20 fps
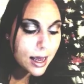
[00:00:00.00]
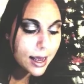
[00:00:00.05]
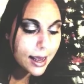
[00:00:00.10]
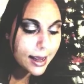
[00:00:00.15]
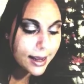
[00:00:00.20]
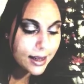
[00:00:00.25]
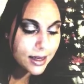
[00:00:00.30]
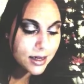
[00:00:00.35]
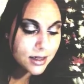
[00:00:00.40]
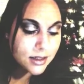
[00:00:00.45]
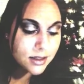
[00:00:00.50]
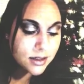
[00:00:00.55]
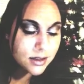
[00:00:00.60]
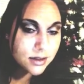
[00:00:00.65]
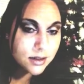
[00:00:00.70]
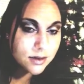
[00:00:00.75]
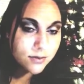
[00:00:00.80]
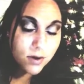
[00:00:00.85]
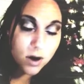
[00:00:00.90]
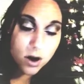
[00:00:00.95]
and
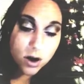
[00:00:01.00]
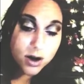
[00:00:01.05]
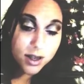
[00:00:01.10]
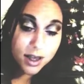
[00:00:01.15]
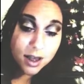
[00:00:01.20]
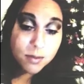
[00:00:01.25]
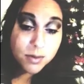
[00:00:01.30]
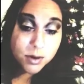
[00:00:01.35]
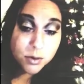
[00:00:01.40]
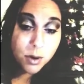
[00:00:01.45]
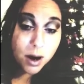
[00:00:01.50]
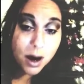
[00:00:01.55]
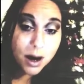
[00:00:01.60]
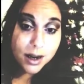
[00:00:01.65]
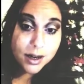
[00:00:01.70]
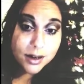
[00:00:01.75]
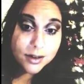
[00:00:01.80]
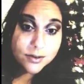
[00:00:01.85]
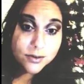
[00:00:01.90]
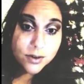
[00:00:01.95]
for her to get me
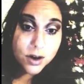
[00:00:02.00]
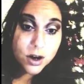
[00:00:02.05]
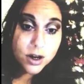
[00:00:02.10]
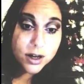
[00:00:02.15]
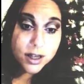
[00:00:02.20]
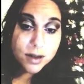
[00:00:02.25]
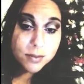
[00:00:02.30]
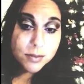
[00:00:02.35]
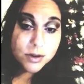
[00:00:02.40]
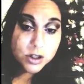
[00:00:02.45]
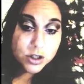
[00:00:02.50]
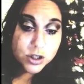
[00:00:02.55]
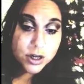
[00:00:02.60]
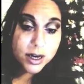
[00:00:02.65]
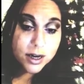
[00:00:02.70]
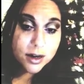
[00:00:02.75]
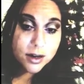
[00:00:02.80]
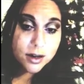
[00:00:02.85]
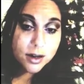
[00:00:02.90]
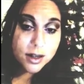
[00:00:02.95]
right, for her to get me
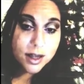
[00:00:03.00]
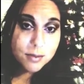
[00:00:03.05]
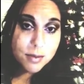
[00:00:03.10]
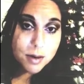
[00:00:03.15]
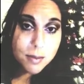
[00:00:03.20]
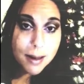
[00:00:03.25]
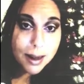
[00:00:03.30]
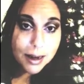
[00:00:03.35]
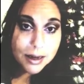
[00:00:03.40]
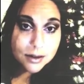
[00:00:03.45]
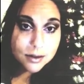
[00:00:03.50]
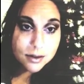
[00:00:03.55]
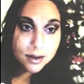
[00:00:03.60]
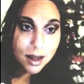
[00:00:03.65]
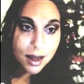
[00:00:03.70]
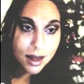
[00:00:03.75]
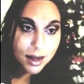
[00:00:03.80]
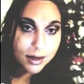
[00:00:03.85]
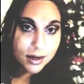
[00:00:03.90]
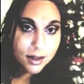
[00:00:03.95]
straight and get me back in
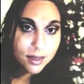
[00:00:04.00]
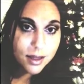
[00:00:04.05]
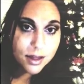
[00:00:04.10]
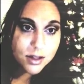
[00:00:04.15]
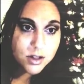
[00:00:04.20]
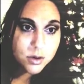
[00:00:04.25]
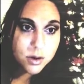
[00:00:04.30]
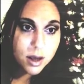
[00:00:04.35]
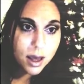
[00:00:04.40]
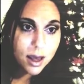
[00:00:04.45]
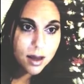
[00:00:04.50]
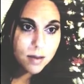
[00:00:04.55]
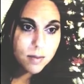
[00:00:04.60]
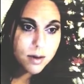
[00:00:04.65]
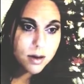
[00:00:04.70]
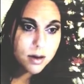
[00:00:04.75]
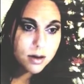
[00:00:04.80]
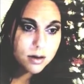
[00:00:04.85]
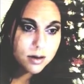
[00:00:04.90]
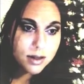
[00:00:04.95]
line. And that's okay,
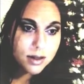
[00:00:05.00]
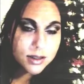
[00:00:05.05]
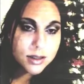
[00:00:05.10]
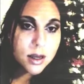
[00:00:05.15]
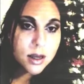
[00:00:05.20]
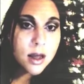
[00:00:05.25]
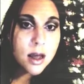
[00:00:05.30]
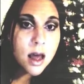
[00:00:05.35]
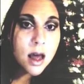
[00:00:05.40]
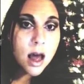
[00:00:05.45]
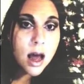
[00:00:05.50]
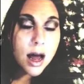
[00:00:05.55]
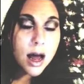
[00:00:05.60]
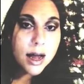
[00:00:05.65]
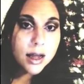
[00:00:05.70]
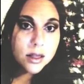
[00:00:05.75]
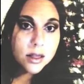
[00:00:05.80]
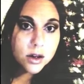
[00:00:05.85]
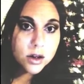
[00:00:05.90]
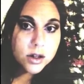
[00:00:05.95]
because
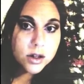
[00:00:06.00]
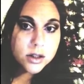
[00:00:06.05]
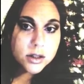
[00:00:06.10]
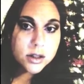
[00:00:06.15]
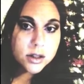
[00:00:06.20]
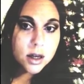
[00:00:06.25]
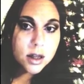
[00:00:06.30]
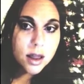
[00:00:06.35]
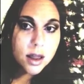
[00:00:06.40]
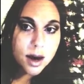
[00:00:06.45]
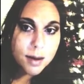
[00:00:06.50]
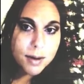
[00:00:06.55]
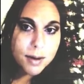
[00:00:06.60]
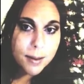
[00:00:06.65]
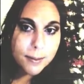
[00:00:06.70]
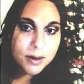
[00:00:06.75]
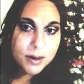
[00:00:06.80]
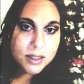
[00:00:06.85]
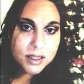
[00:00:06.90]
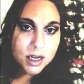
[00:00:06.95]
I learned a lot
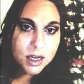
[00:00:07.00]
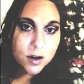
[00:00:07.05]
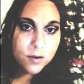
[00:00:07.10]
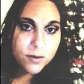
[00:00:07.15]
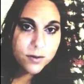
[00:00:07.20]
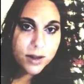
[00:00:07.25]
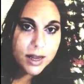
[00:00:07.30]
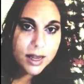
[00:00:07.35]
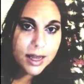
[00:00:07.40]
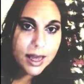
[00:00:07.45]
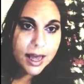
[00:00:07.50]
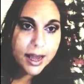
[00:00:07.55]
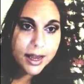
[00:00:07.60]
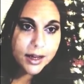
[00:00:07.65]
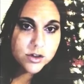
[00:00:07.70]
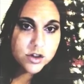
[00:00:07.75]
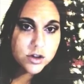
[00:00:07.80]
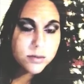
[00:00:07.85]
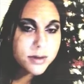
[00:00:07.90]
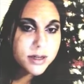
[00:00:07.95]
about myself and
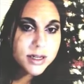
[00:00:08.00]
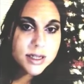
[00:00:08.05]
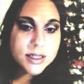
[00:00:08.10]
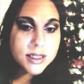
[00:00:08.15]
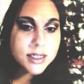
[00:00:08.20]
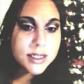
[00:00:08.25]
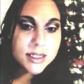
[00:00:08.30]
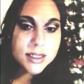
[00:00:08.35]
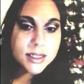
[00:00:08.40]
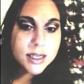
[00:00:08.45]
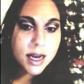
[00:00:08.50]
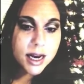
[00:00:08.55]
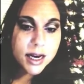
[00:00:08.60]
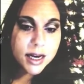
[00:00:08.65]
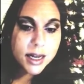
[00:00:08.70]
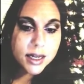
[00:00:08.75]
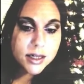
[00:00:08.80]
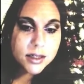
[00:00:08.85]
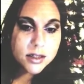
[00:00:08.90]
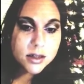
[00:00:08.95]
gained tremendous insight
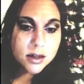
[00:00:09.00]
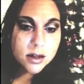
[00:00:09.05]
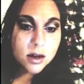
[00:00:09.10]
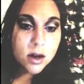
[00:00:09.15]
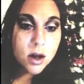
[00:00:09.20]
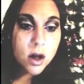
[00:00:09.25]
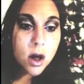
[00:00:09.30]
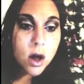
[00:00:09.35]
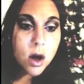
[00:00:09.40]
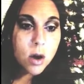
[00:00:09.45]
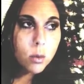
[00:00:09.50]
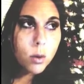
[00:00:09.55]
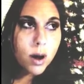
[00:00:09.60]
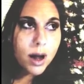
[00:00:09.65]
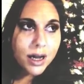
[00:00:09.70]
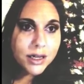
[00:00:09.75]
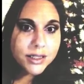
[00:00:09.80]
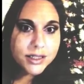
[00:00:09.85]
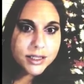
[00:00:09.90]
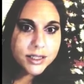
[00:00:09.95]
into
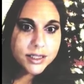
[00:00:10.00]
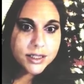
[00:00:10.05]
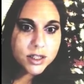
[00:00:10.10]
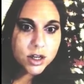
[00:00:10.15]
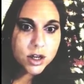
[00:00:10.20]
why I did